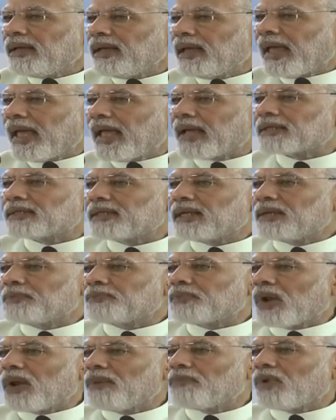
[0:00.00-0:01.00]
action
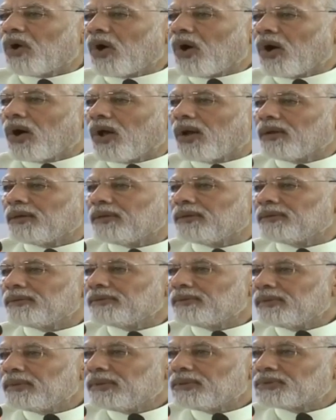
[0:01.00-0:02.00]
from
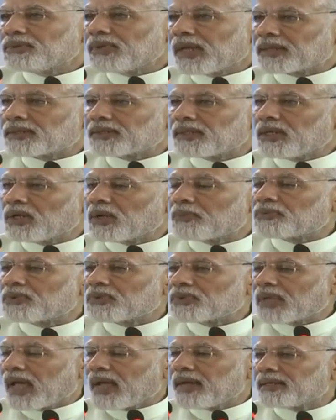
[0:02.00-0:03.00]
all sections of
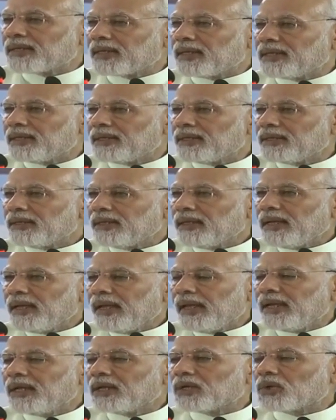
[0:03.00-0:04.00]
society,
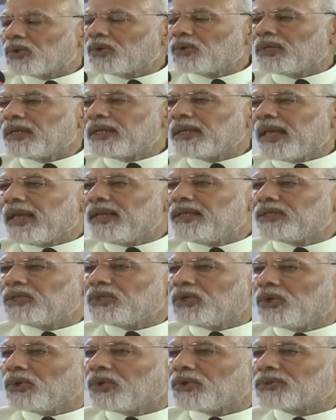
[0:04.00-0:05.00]
including
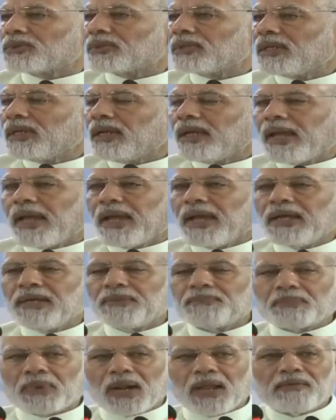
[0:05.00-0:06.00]
NGOs and
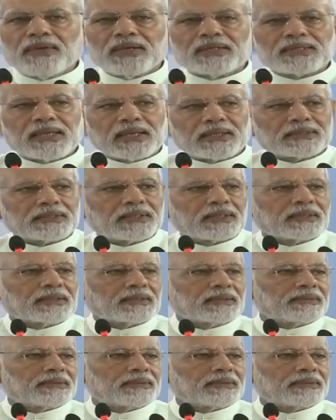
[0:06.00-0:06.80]
private sector.